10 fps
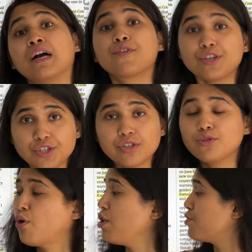
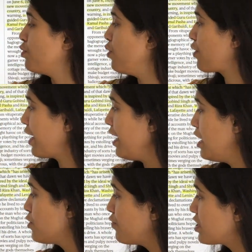Christians also. Okay,
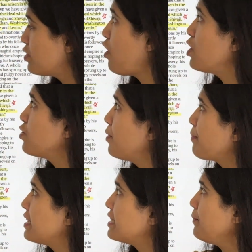so which is also
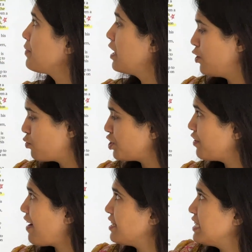amazing. Though
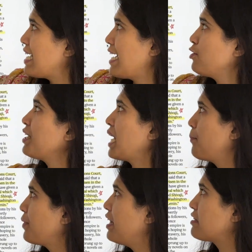Shivaji died on
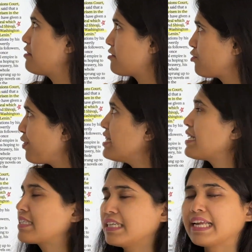April 3,
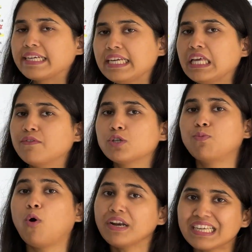1618, he was
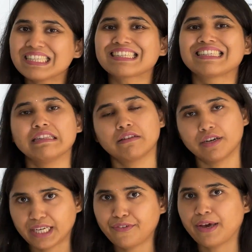born in
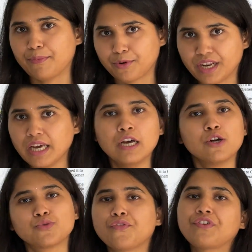1630 February.
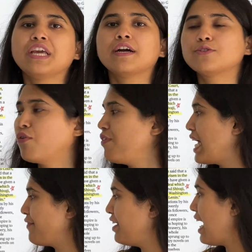50 years of
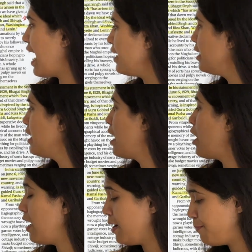life he had.
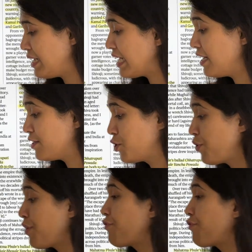But during